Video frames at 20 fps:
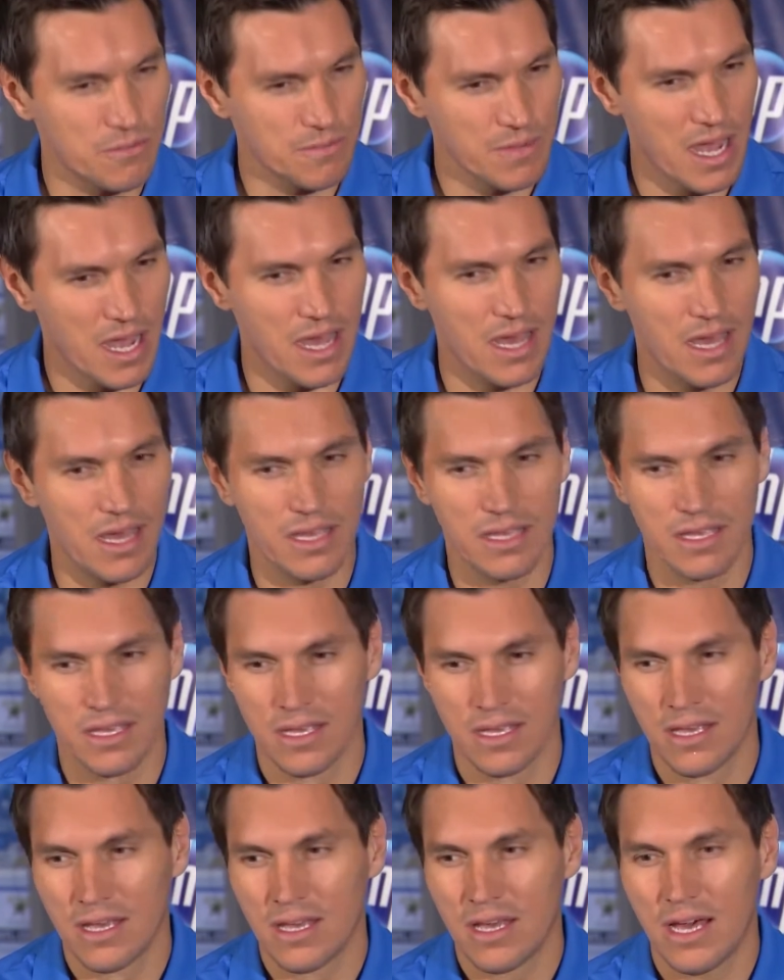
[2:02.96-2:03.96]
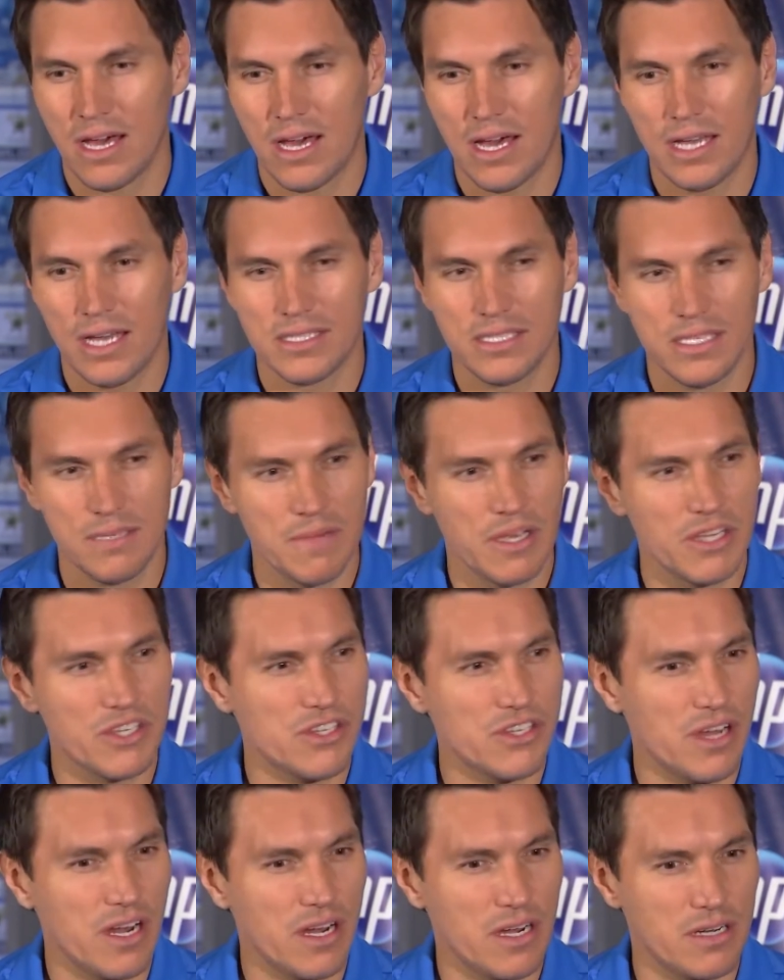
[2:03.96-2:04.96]
room guy. Did my
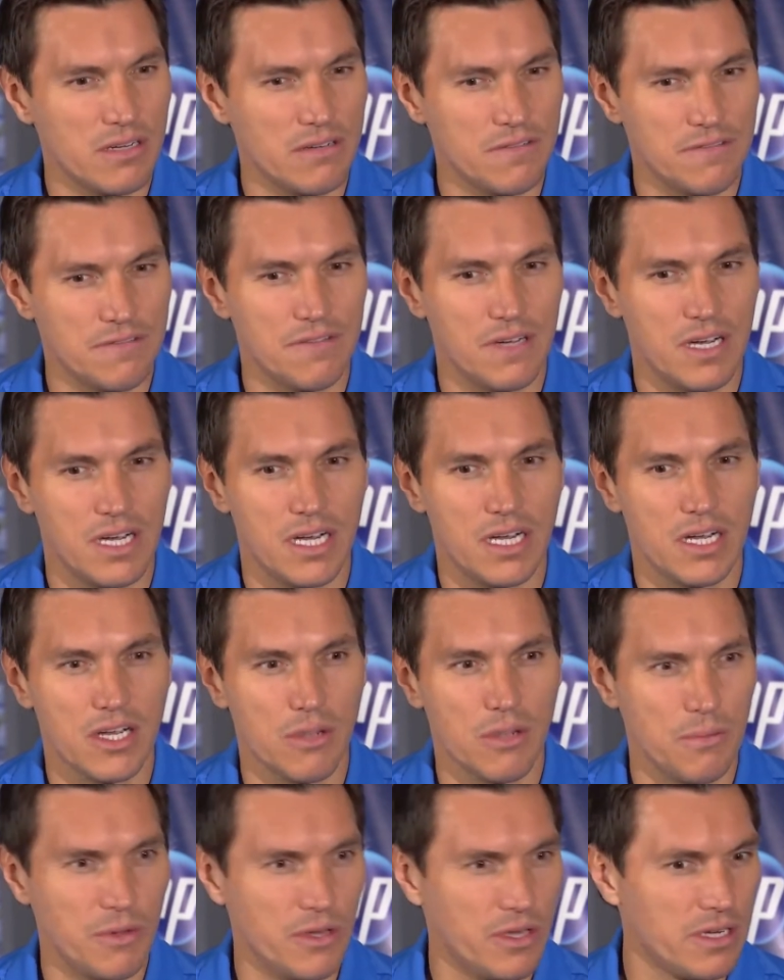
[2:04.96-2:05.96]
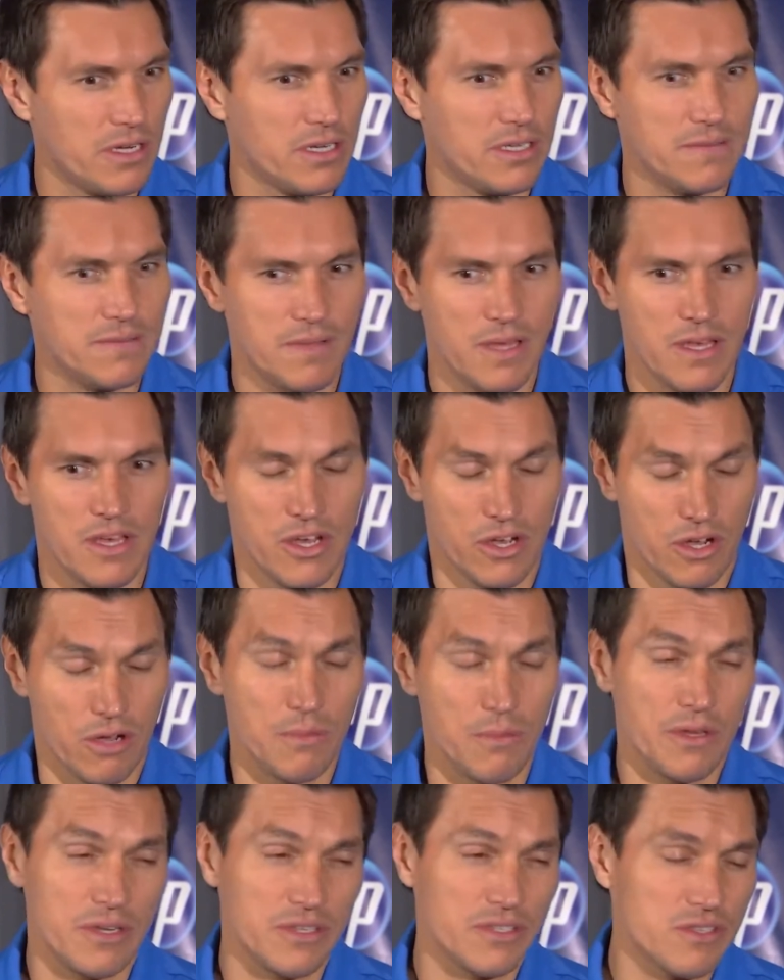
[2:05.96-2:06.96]
share of
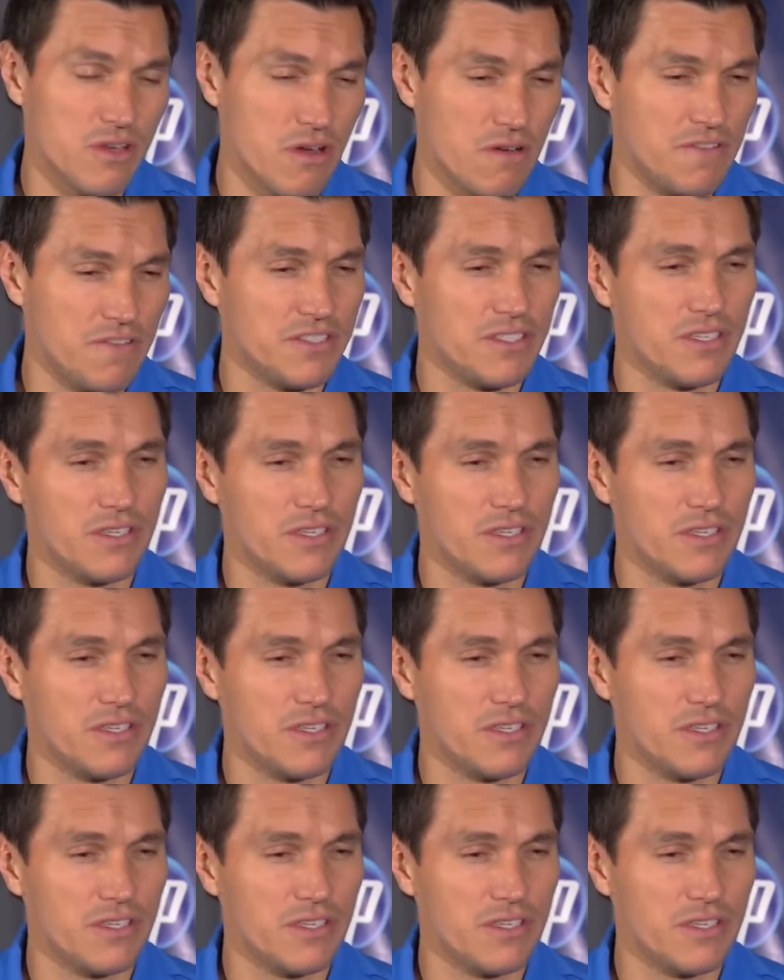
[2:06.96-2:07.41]
community service.